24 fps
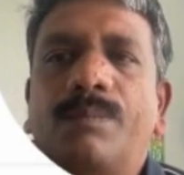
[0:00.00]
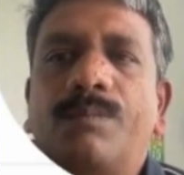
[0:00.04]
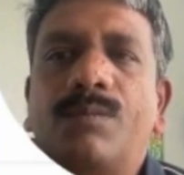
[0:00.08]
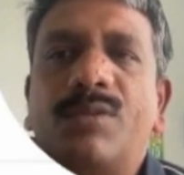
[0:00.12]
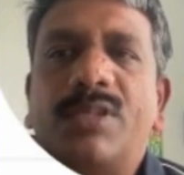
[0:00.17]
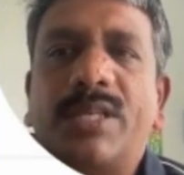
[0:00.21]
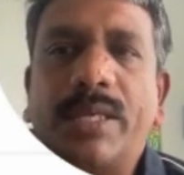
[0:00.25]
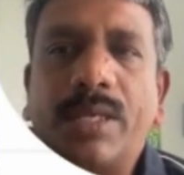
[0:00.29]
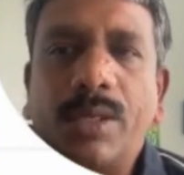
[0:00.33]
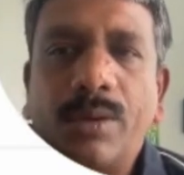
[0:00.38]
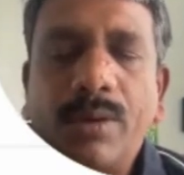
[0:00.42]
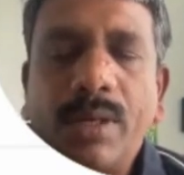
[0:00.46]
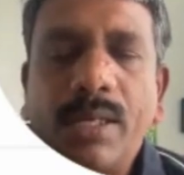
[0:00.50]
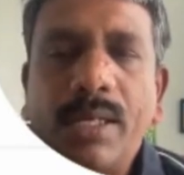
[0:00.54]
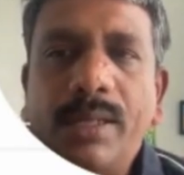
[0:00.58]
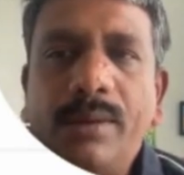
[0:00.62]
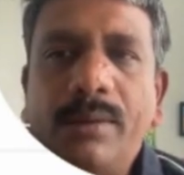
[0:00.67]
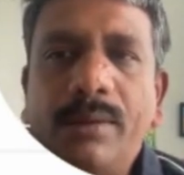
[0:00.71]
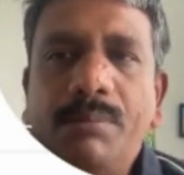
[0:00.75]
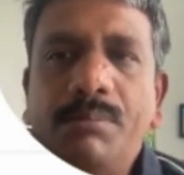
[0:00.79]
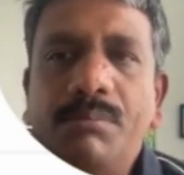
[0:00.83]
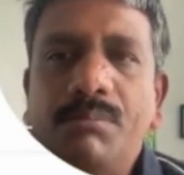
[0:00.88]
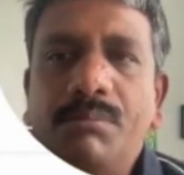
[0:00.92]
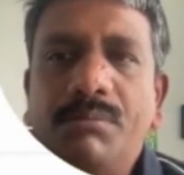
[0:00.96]

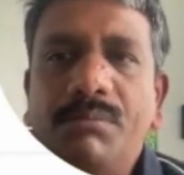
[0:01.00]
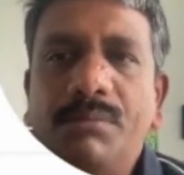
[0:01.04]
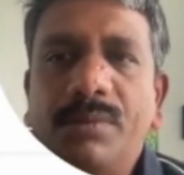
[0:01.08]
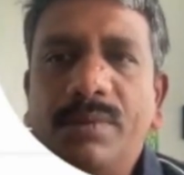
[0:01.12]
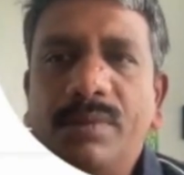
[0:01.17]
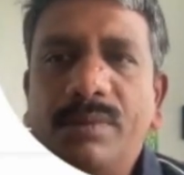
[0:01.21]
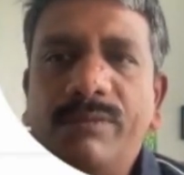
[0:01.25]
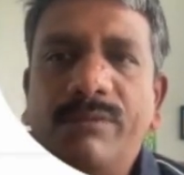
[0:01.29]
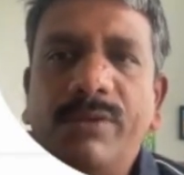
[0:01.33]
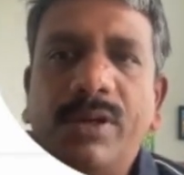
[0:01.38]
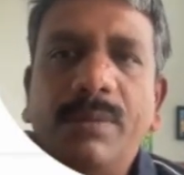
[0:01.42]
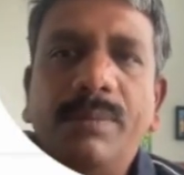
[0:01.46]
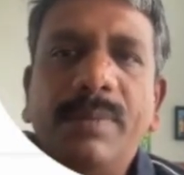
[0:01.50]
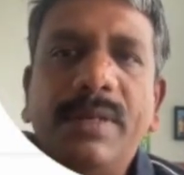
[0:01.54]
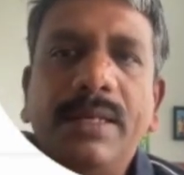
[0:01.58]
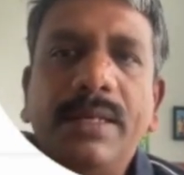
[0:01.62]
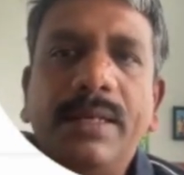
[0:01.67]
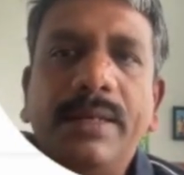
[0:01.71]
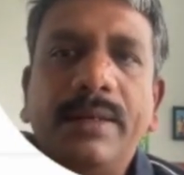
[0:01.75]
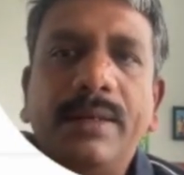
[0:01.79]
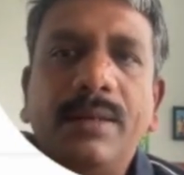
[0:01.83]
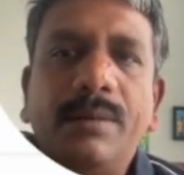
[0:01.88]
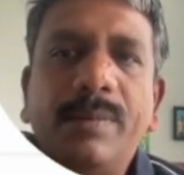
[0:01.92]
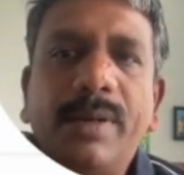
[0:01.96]
security will be
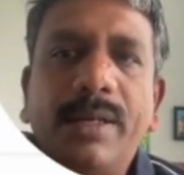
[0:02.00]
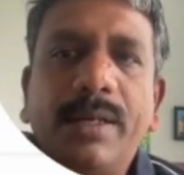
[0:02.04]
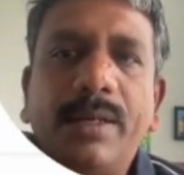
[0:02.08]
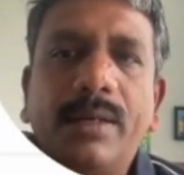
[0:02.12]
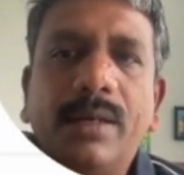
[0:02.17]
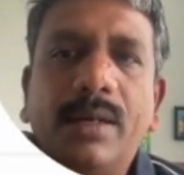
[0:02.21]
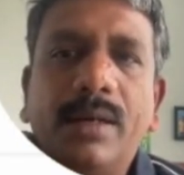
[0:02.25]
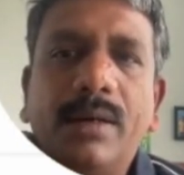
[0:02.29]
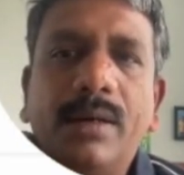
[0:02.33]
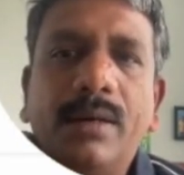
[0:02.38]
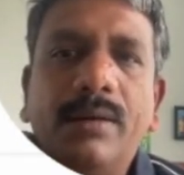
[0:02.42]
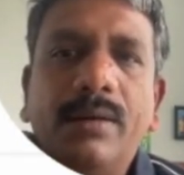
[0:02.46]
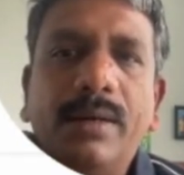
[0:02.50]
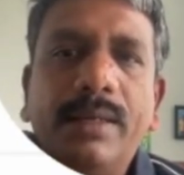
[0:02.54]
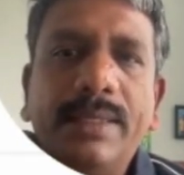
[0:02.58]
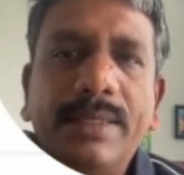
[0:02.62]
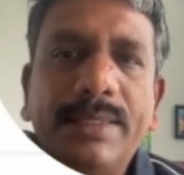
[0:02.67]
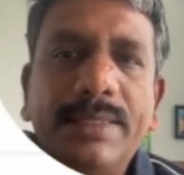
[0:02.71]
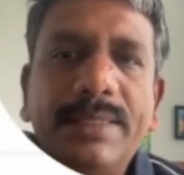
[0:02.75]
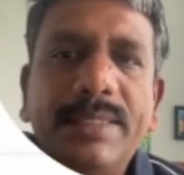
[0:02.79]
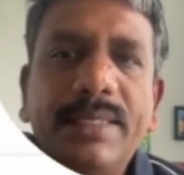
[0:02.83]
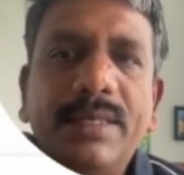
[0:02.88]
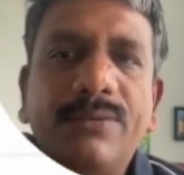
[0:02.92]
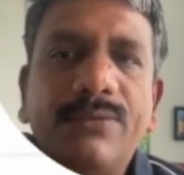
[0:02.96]
little bit
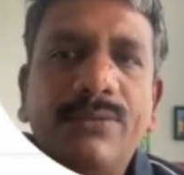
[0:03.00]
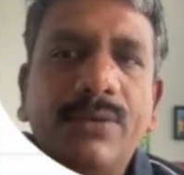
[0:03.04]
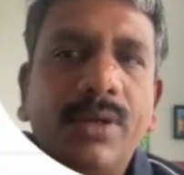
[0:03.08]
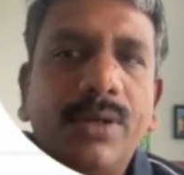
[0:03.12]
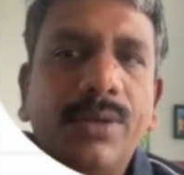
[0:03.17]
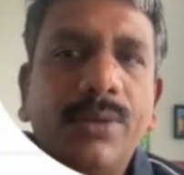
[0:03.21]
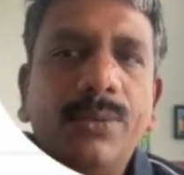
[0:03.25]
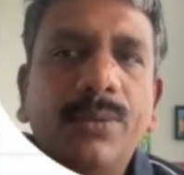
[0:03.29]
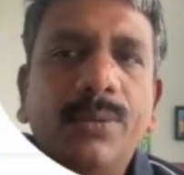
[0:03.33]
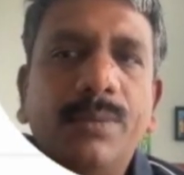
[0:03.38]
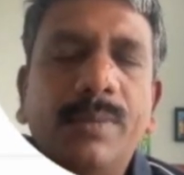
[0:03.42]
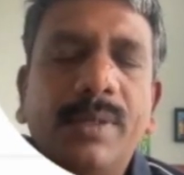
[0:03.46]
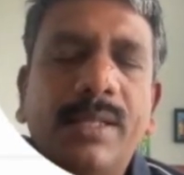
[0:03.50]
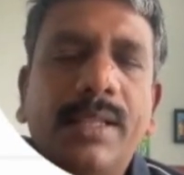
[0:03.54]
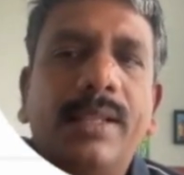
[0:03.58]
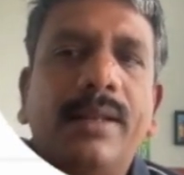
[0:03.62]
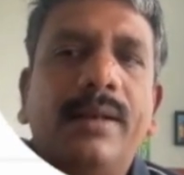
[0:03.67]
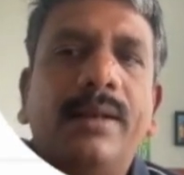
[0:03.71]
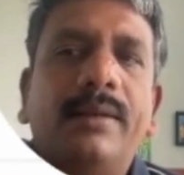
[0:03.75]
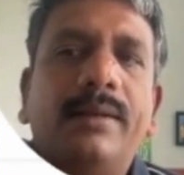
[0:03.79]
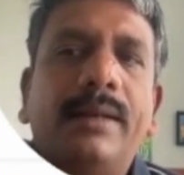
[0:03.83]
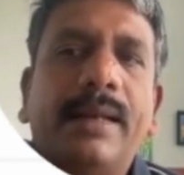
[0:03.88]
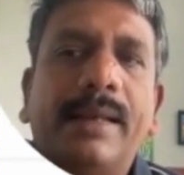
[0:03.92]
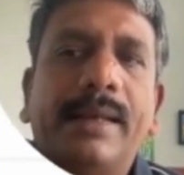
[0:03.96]
easier for you. But
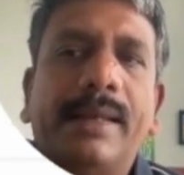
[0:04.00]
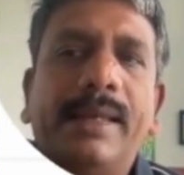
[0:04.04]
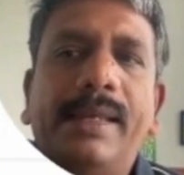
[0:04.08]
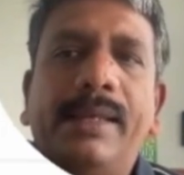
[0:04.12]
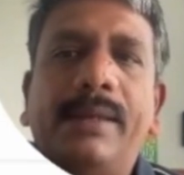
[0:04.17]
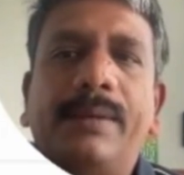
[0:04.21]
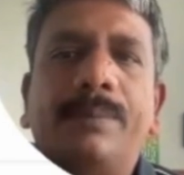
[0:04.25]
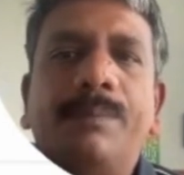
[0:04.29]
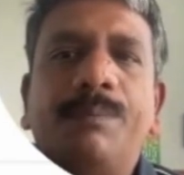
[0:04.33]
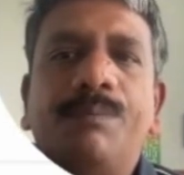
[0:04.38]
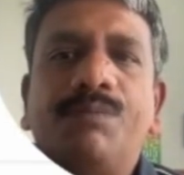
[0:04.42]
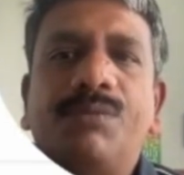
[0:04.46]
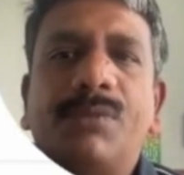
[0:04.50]
then again,